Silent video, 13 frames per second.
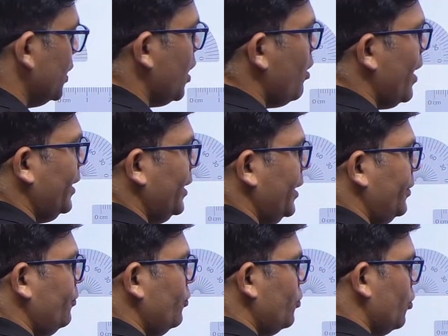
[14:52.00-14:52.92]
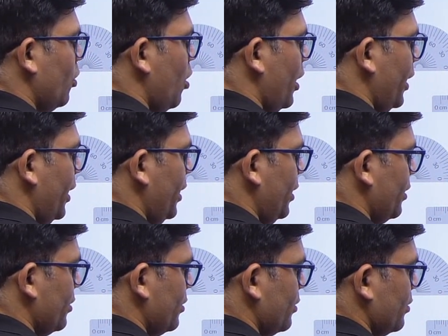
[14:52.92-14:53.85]
I need to draw a
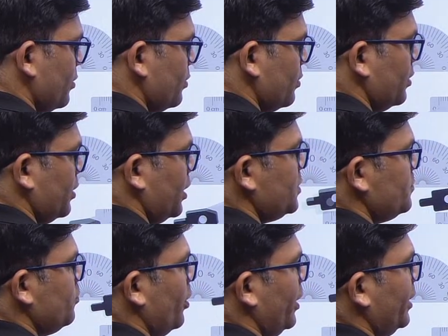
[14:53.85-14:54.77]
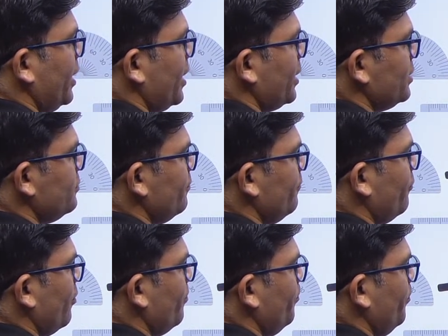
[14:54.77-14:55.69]
corresponding angle. So
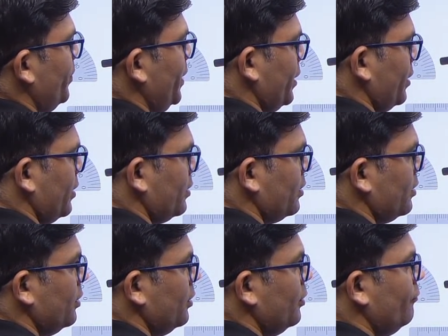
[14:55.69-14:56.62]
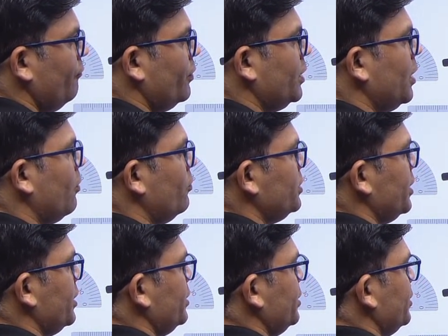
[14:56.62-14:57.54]
from P, without
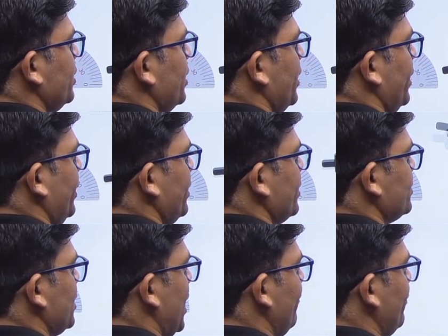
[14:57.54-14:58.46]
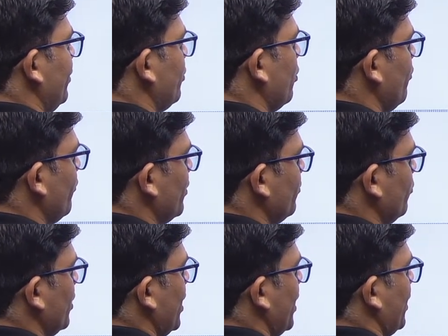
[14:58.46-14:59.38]
changing the radius, I will draw one
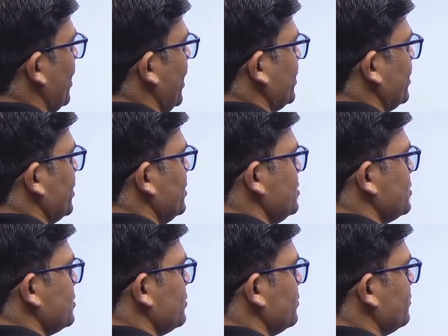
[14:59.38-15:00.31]
more arc like this.